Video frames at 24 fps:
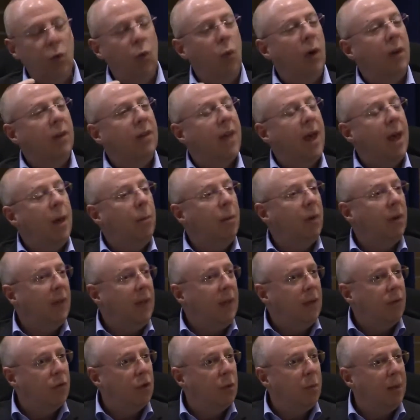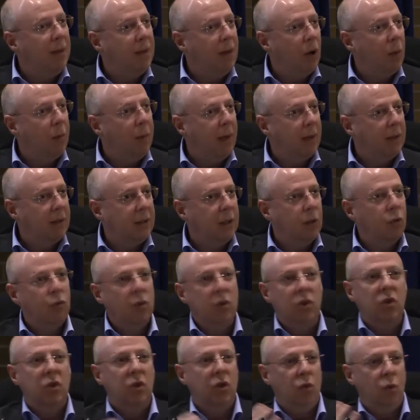what they believe to be their best
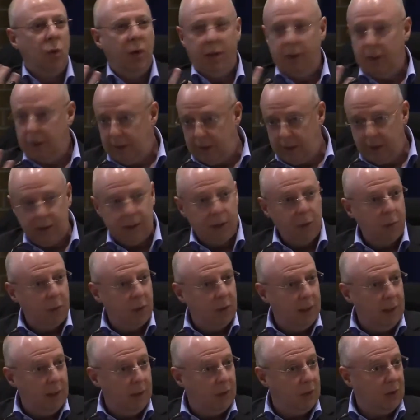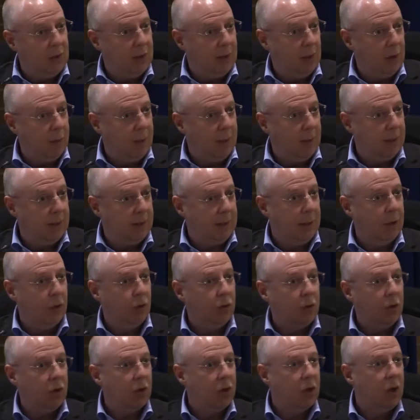interest is what the system believes is their best
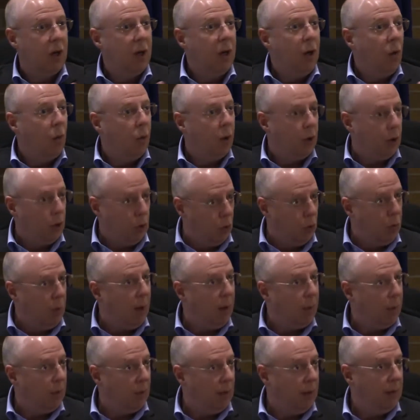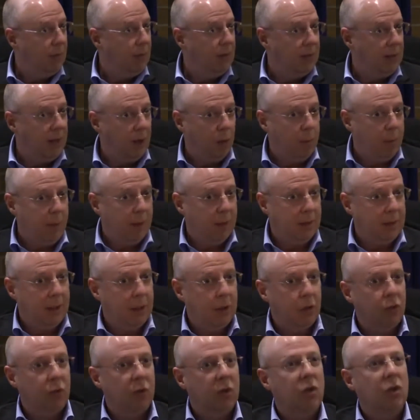interest, what you might believe is their best
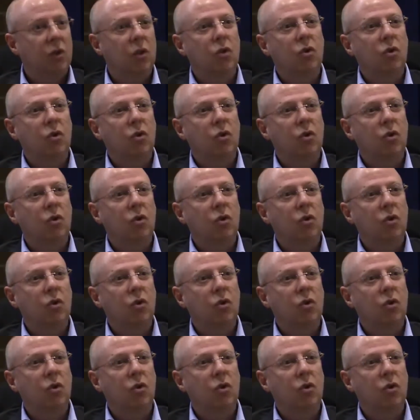interest.